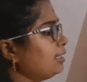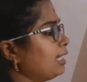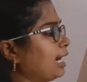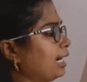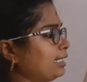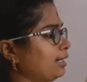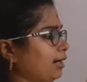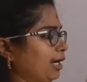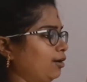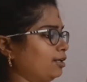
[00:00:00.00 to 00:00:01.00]
negative
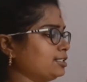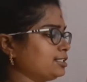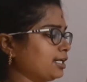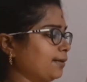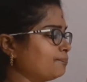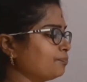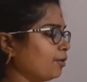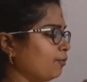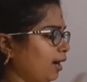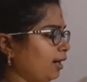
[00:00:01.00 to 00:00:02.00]
ions.
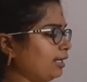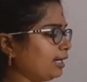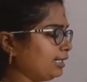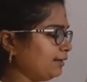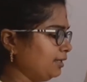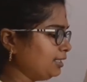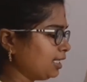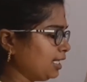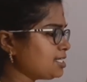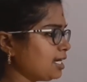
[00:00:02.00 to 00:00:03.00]
What? Negatively
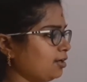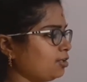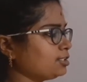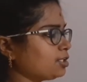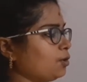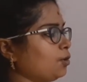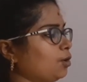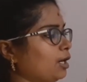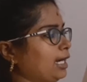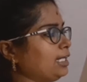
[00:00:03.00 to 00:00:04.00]
charged ions,
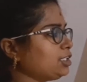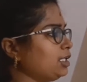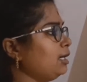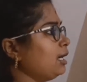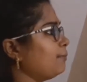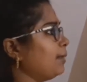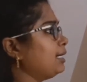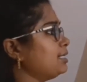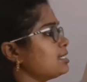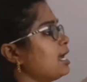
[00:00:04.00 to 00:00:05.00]
OH
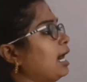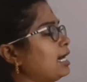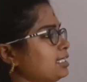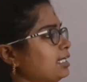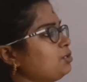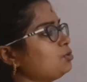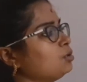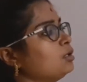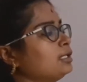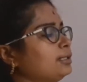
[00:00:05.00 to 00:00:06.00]
minus. I said
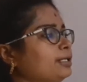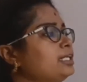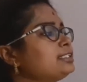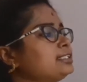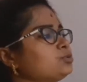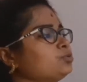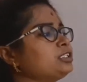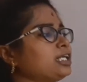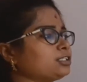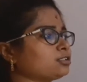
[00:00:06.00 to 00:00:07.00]
you, the bases which
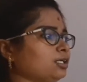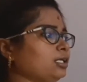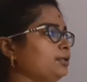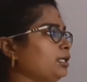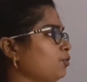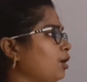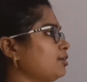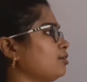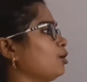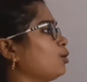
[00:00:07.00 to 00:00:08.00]
are soluble in water
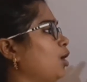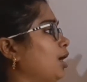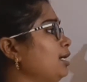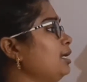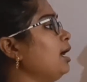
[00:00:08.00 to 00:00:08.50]
are called